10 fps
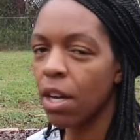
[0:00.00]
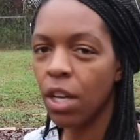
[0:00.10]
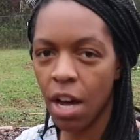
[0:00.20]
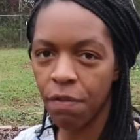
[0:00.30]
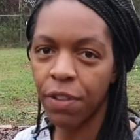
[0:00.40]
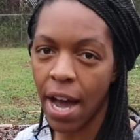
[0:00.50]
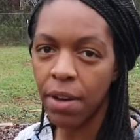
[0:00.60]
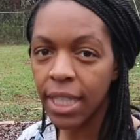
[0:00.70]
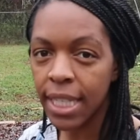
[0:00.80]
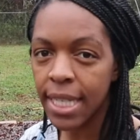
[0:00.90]
cut
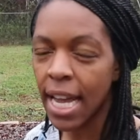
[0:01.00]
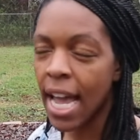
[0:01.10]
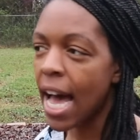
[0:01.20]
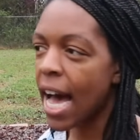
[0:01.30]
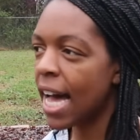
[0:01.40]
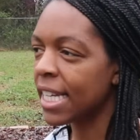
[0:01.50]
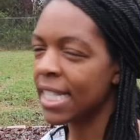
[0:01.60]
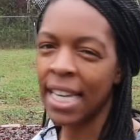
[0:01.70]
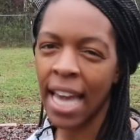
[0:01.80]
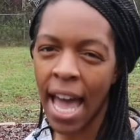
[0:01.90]
flowers,
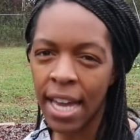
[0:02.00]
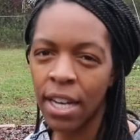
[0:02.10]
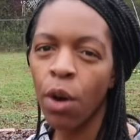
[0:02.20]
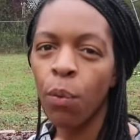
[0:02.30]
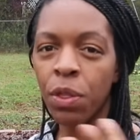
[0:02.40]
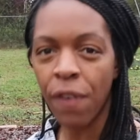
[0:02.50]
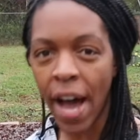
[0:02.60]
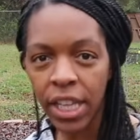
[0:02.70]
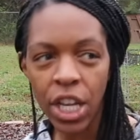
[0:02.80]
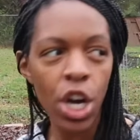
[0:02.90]
because again, with
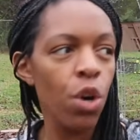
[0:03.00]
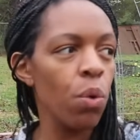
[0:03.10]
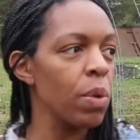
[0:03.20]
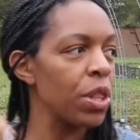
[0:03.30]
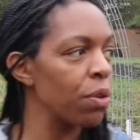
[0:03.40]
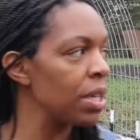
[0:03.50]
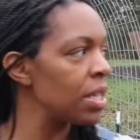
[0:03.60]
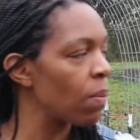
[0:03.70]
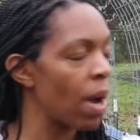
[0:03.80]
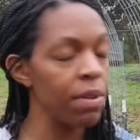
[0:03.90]
Philo, with the
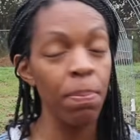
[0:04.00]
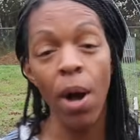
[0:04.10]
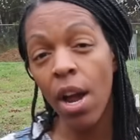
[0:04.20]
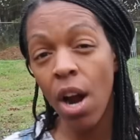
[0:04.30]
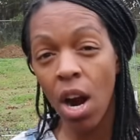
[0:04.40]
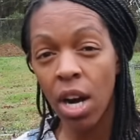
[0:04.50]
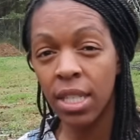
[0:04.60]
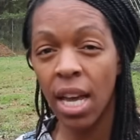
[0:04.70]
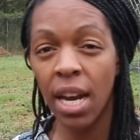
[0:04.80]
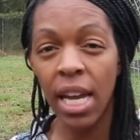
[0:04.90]
reason why we bought our
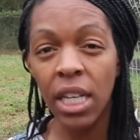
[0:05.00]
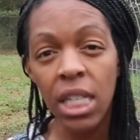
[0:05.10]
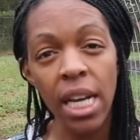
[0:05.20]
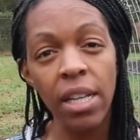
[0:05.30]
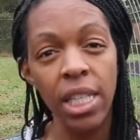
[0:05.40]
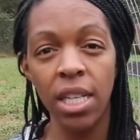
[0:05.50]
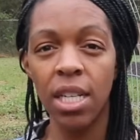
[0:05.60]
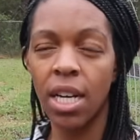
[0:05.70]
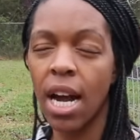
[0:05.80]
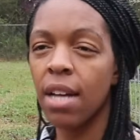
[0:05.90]
10 acres out
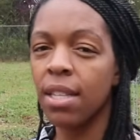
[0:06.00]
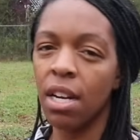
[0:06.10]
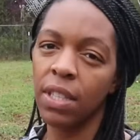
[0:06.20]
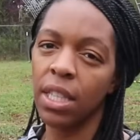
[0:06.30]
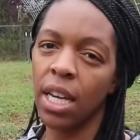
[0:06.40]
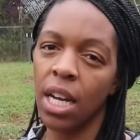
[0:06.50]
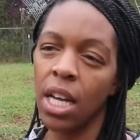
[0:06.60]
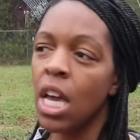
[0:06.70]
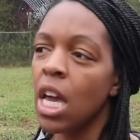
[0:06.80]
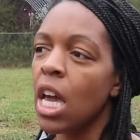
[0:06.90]
here outside of
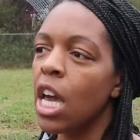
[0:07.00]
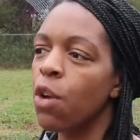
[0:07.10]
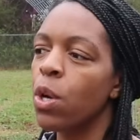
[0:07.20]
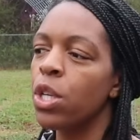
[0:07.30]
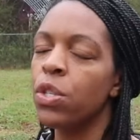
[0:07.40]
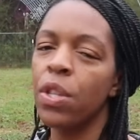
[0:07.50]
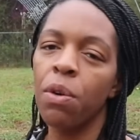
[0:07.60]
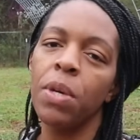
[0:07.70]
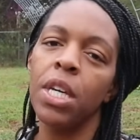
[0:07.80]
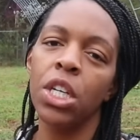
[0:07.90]
Atlanta, it was so
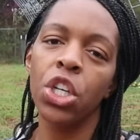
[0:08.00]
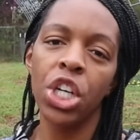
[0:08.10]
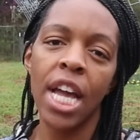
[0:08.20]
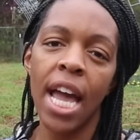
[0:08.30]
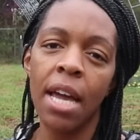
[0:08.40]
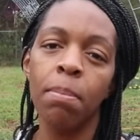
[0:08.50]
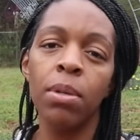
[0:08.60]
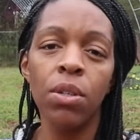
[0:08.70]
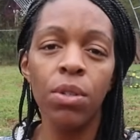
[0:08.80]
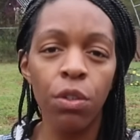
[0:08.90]
that we could create
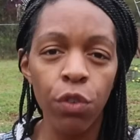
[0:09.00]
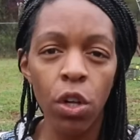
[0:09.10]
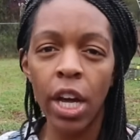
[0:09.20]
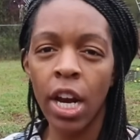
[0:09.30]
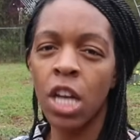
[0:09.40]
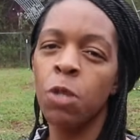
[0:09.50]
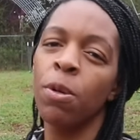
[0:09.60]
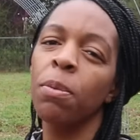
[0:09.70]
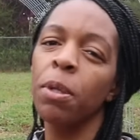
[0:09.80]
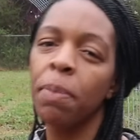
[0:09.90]
beautiful and
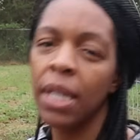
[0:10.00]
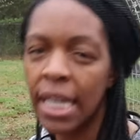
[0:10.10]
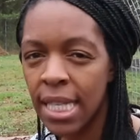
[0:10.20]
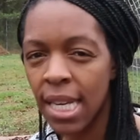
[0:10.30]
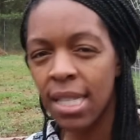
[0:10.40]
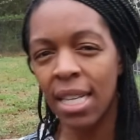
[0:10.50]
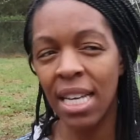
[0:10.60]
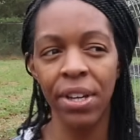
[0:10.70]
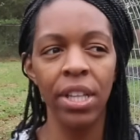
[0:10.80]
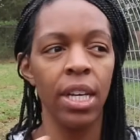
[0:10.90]
hospitable places. That's
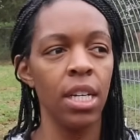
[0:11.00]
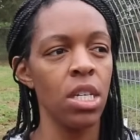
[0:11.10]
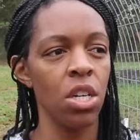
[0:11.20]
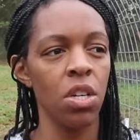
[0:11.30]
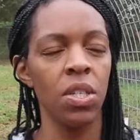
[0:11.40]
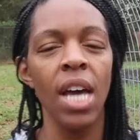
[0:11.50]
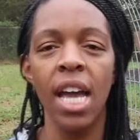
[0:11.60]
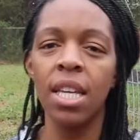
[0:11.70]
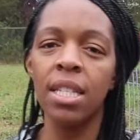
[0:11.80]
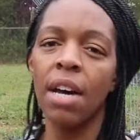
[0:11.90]
how I look at interior
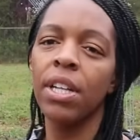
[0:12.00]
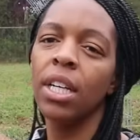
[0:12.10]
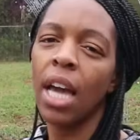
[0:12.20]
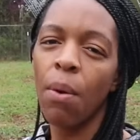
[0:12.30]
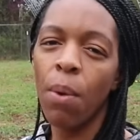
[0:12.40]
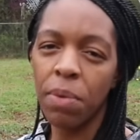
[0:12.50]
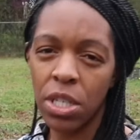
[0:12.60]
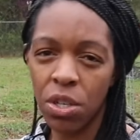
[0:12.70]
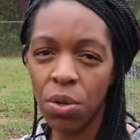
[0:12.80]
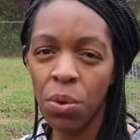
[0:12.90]
design. That's how I look at what we
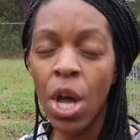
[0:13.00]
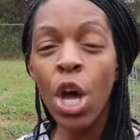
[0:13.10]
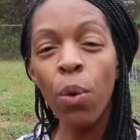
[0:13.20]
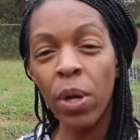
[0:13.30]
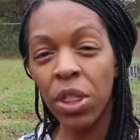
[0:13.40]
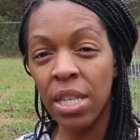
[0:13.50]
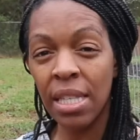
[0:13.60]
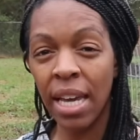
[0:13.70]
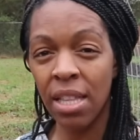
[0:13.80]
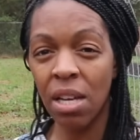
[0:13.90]
do with
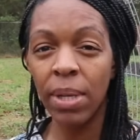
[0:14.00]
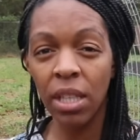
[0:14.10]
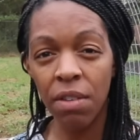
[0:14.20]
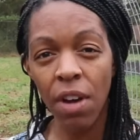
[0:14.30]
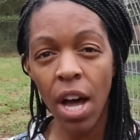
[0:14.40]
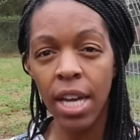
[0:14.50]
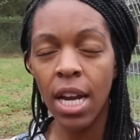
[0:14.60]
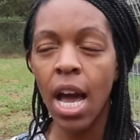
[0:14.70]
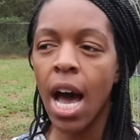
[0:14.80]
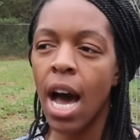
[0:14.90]
this land that we live
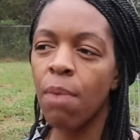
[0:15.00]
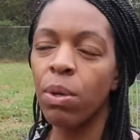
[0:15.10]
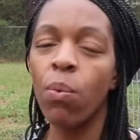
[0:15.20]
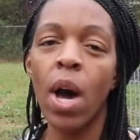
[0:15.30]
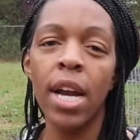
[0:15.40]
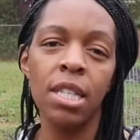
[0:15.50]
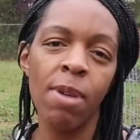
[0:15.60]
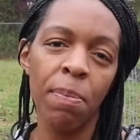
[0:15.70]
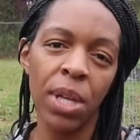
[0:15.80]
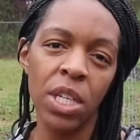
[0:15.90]
on. We want it to
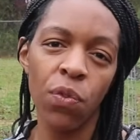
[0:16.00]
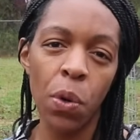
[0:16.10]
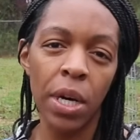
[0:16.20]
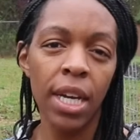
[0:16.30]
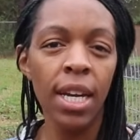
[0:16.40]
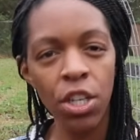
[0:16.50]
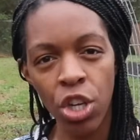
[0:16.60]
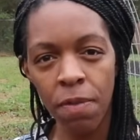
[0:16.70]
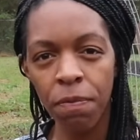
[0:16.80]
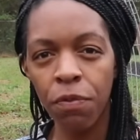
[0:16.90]
be a place for
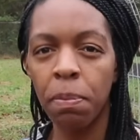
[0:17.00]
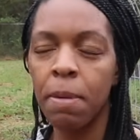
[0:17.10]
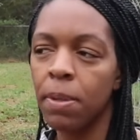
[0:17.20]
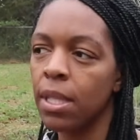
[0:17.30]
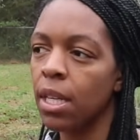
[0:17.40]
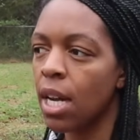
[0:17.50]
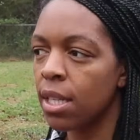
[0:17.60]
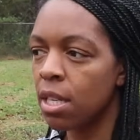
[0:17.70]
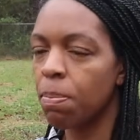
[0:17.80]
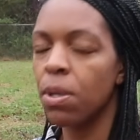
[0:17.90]
connection, for people to
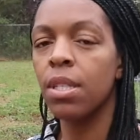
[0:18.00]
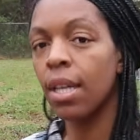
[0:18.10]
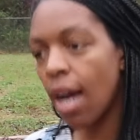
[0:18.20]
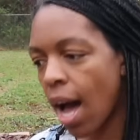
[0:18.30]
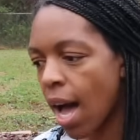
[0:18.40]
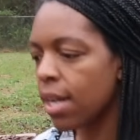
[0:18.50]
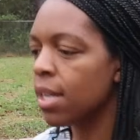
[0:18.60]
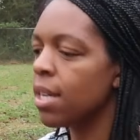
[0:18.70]
connect deeper to God,